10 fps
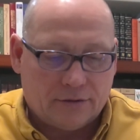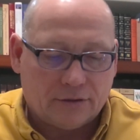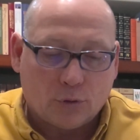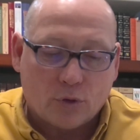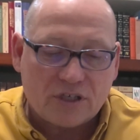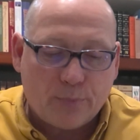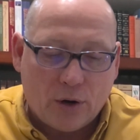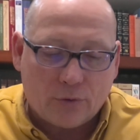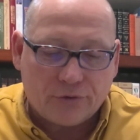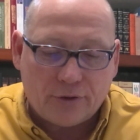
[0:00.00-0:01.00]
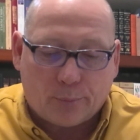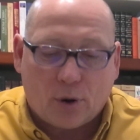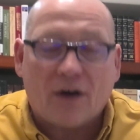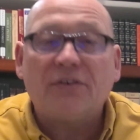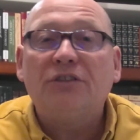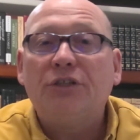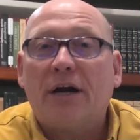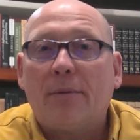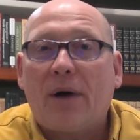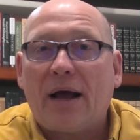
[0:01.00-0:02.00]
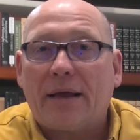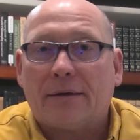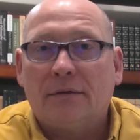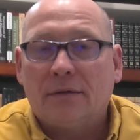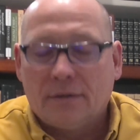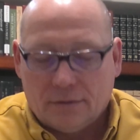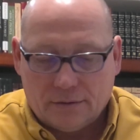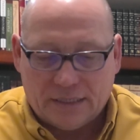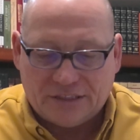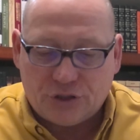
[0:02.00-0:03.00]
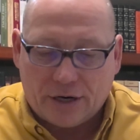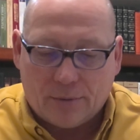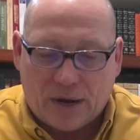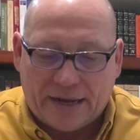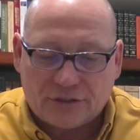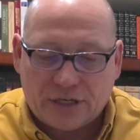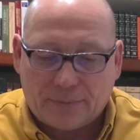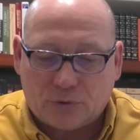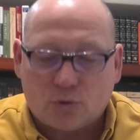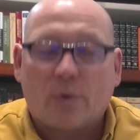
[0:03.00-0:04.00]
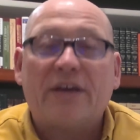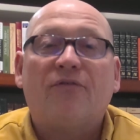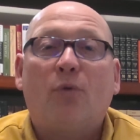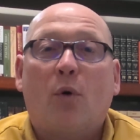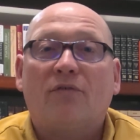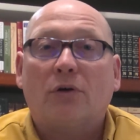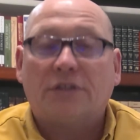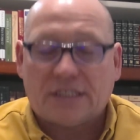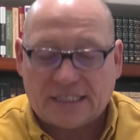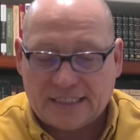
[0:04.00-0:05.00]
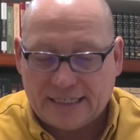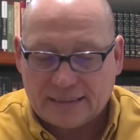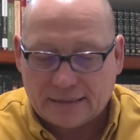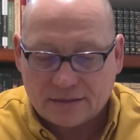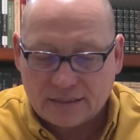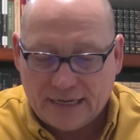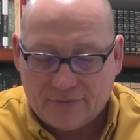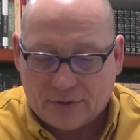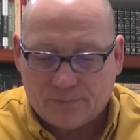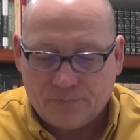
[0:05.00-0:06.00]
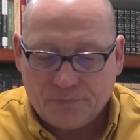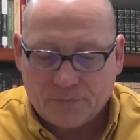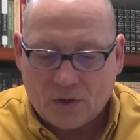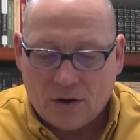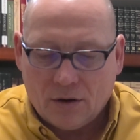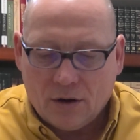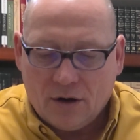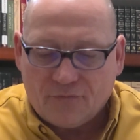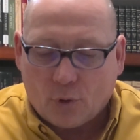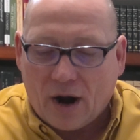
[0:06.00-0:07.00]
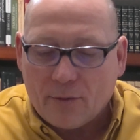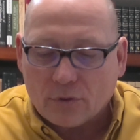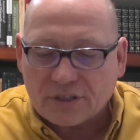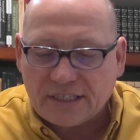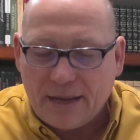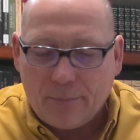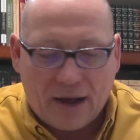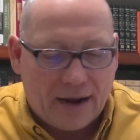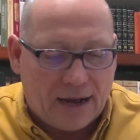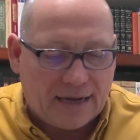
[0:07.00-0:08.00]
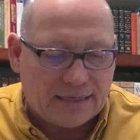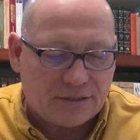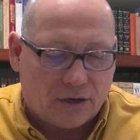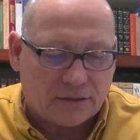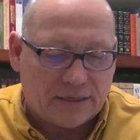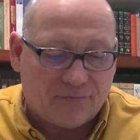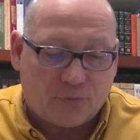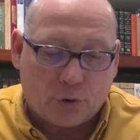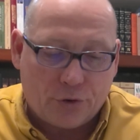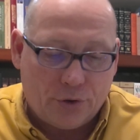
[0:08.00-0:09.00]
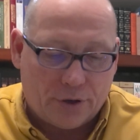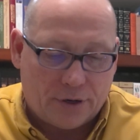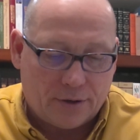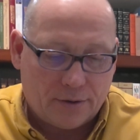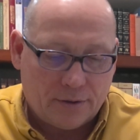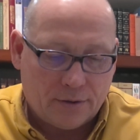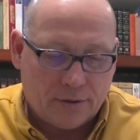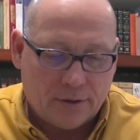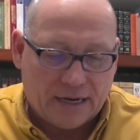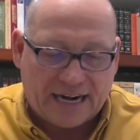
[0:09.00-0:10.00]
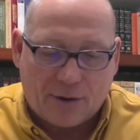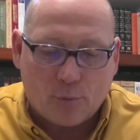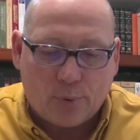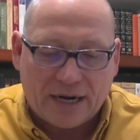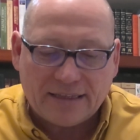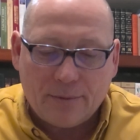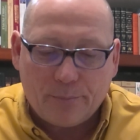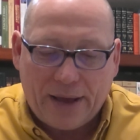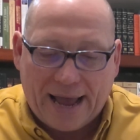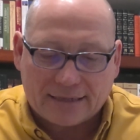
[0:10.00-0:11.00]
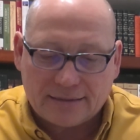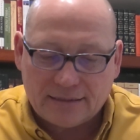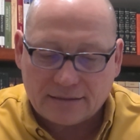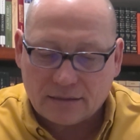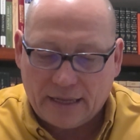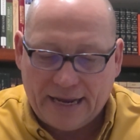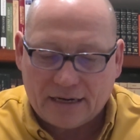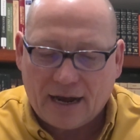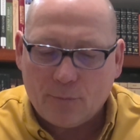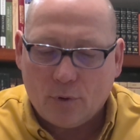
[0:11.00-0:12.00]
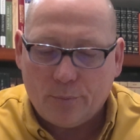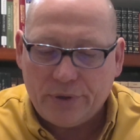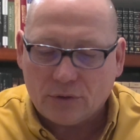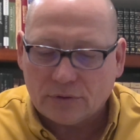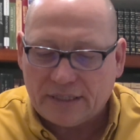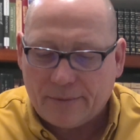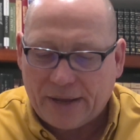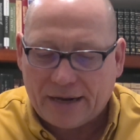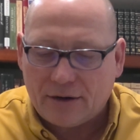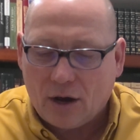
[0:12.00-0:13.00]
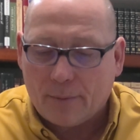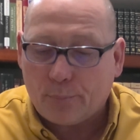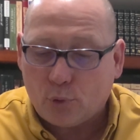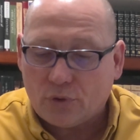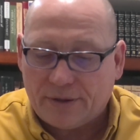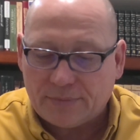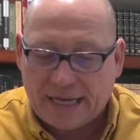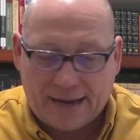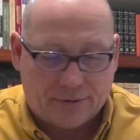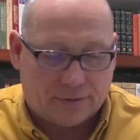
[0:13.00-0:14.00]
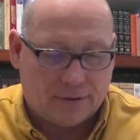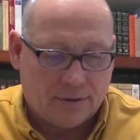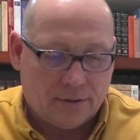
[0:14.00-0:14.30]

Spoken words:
the Lord spoke through the prophet Jeremiah in Jeremiah chapter 24, verses 6 and 7. "For I will set my eyes on them for good, and I will bring them back to this land. I will build them and not pull them down,